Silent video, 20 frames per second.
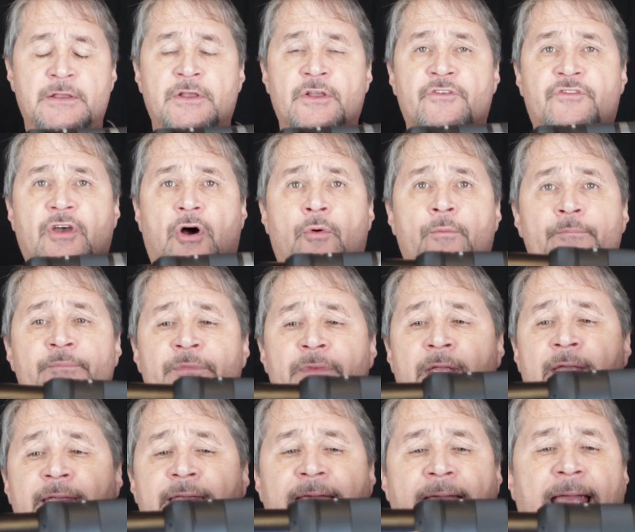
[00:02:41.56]
So
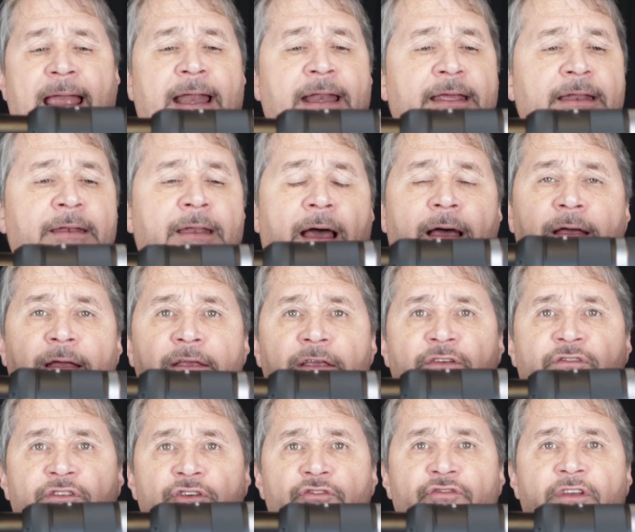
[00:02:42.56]
Canon
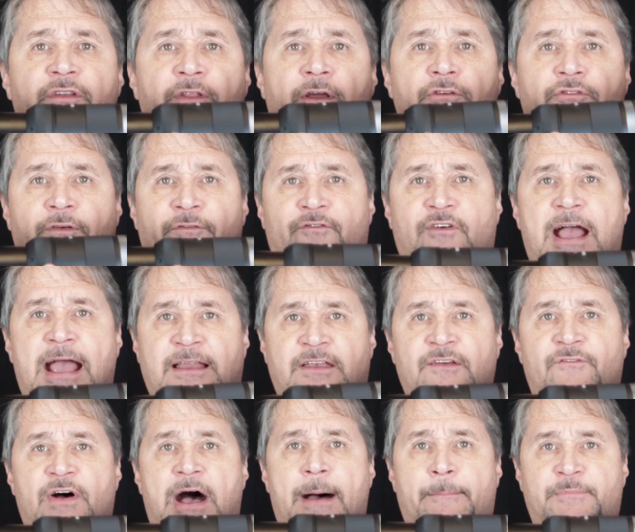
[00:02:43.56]
is using their
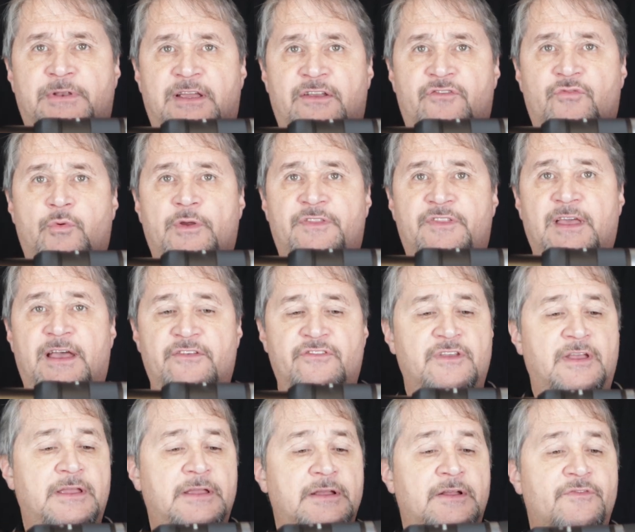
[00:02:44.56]
diffractive optics with
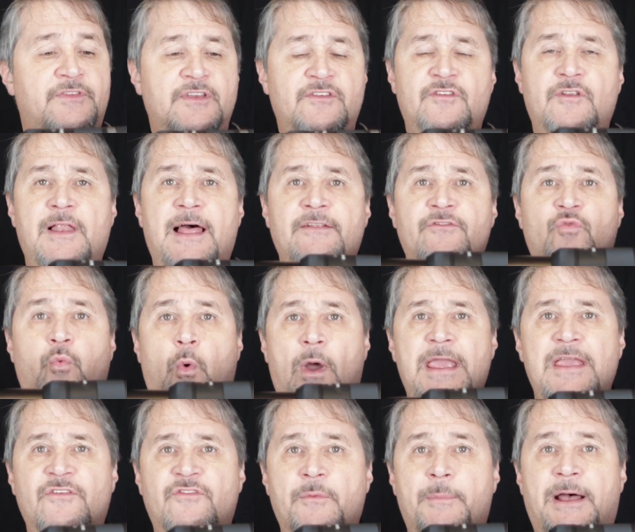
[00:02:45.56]
this. This lens
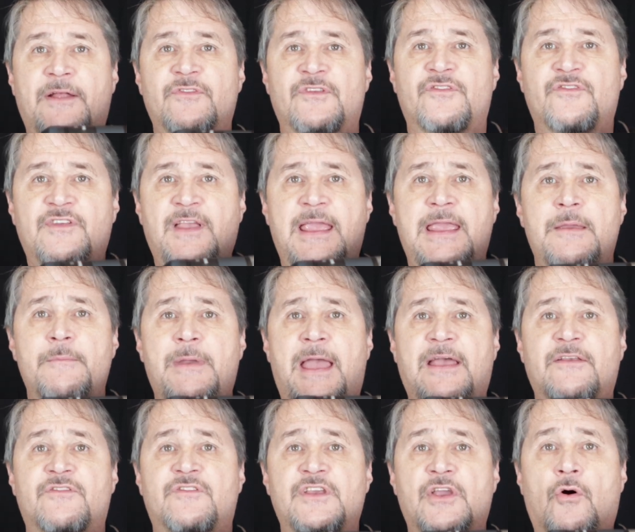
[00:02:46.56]
weighs about the same
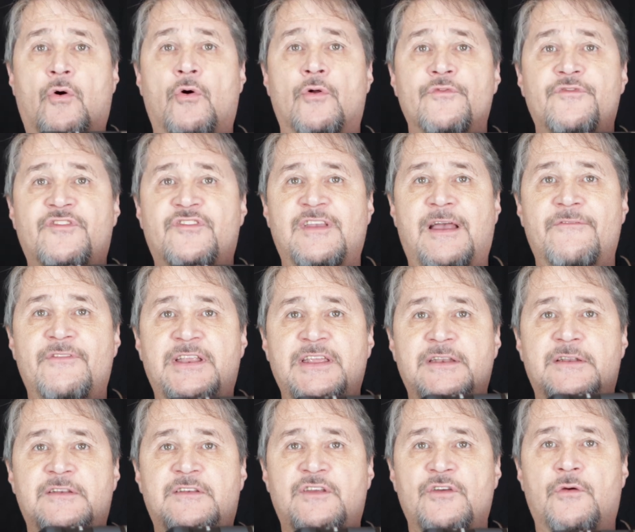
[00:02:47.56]
as the old
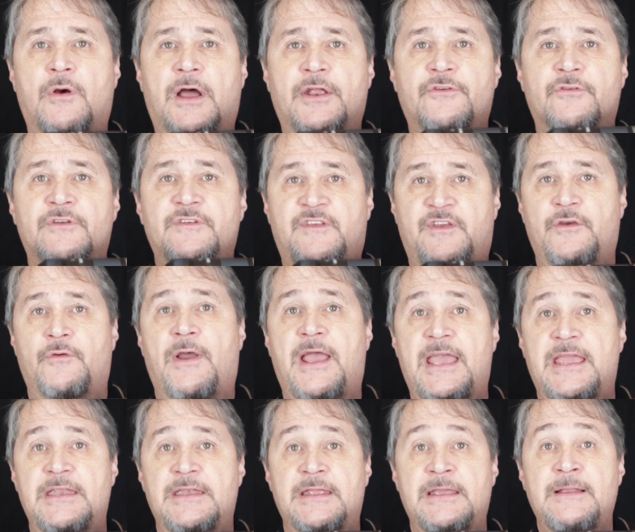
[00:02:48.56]
70 to 200
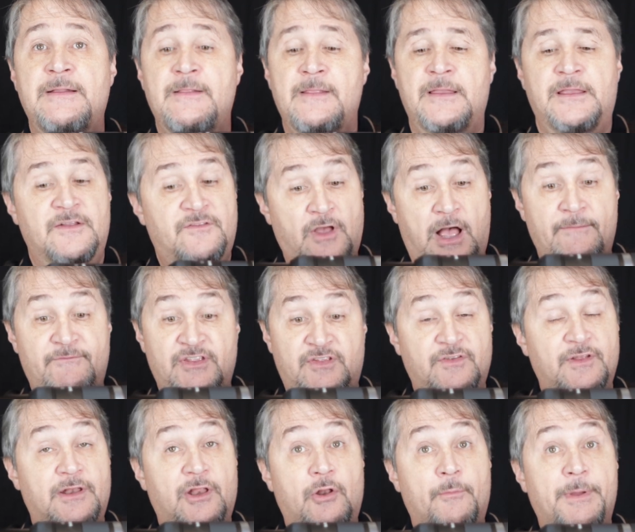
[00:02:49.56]
2.8. It's
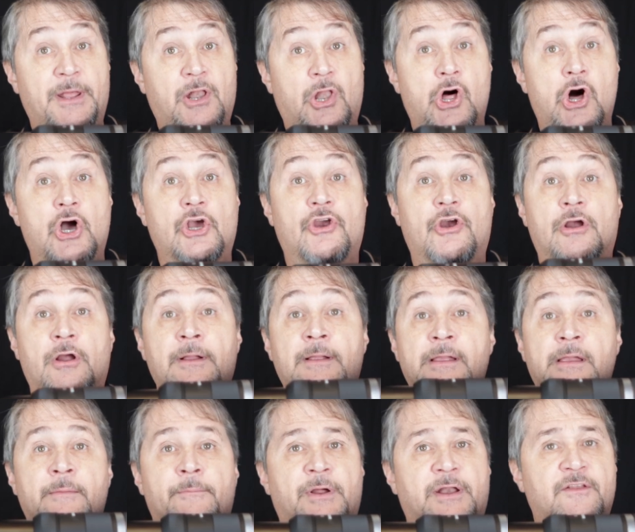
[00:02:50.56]
obviously a little bit longer,
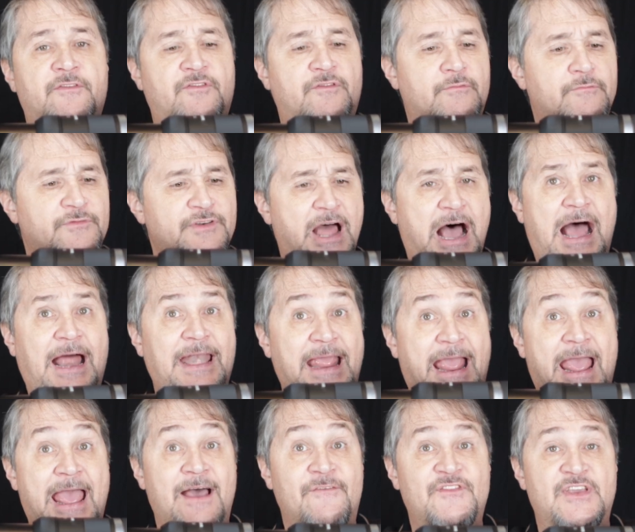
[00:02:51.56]
but it's not
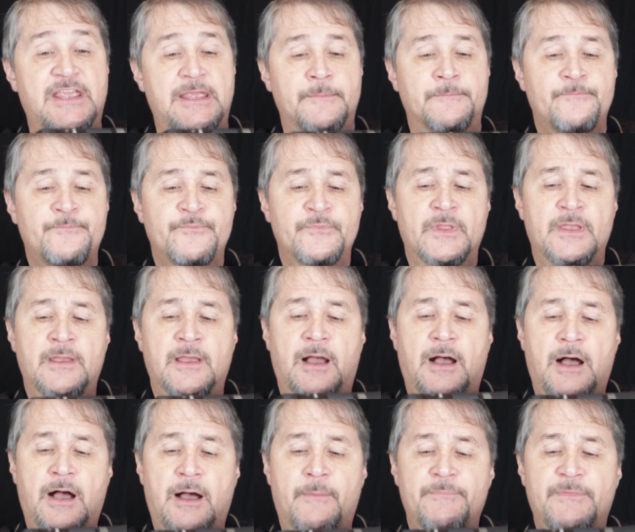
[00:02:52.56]
heavy.
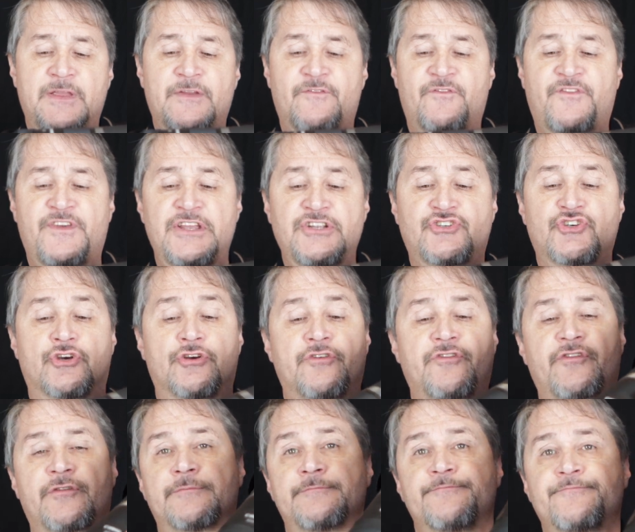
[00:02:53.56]
It
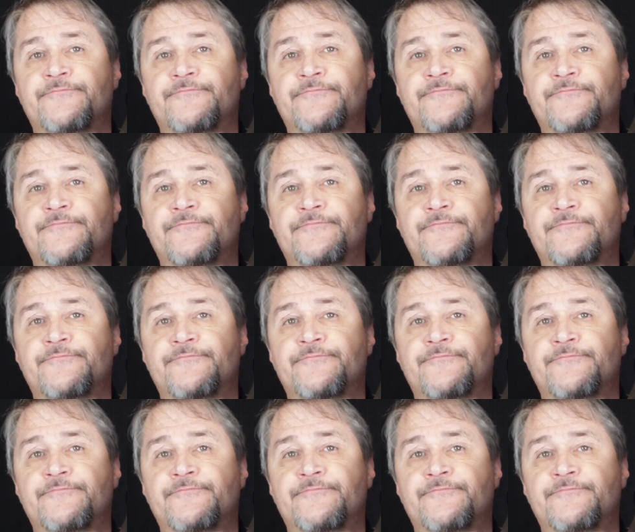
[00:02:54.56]
features